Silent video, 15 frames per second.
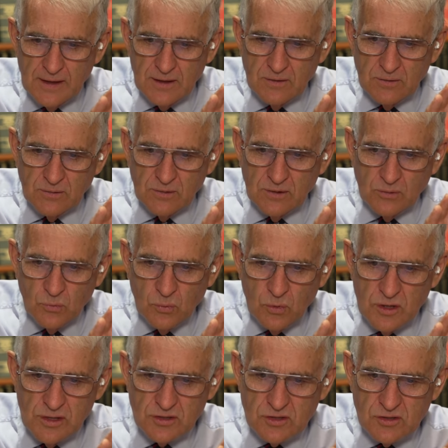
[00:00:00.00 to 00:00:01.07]
who were in a
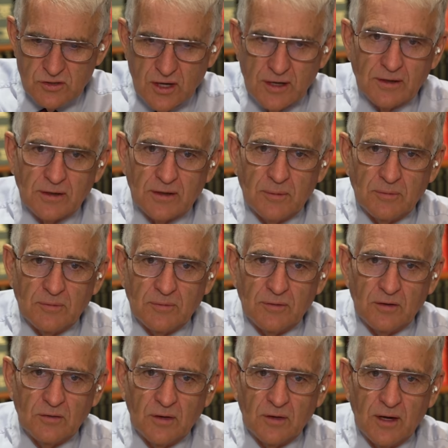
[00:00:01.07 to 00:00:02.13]
worse state a couple of
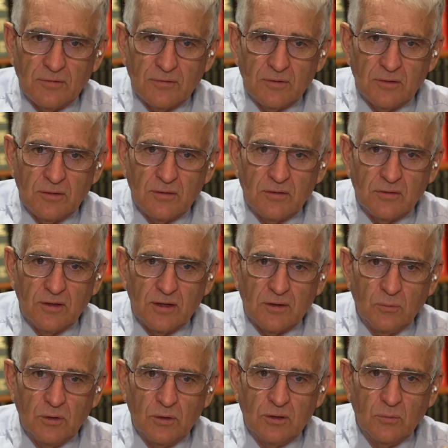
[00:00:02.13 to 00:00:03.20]
years after the
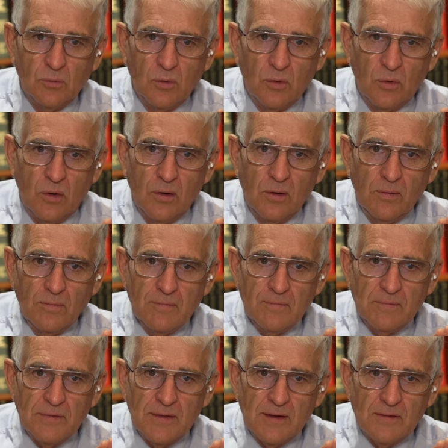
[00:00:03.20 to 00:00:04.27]
Second World War
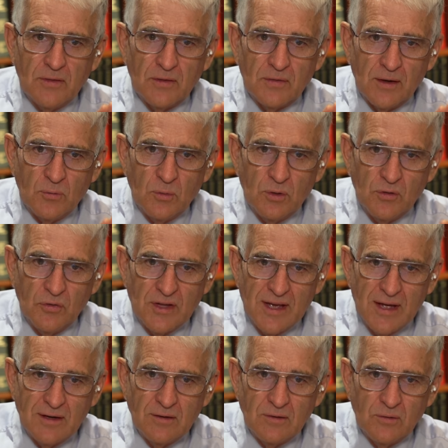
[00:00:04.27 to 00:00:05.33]
than they were at the
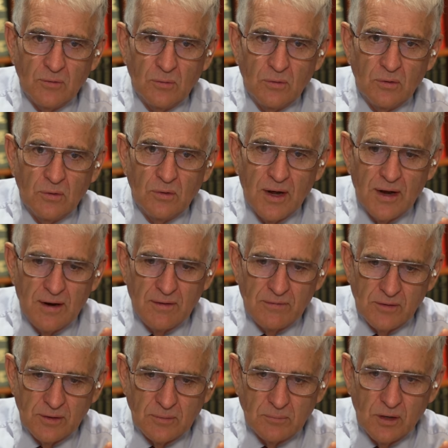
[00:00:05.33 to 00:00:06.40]
end of the war,
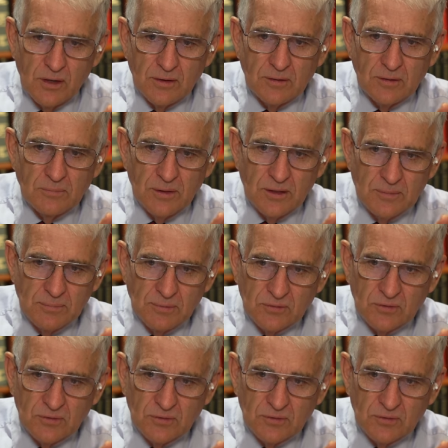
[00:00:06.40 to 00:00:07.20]
everything broken, people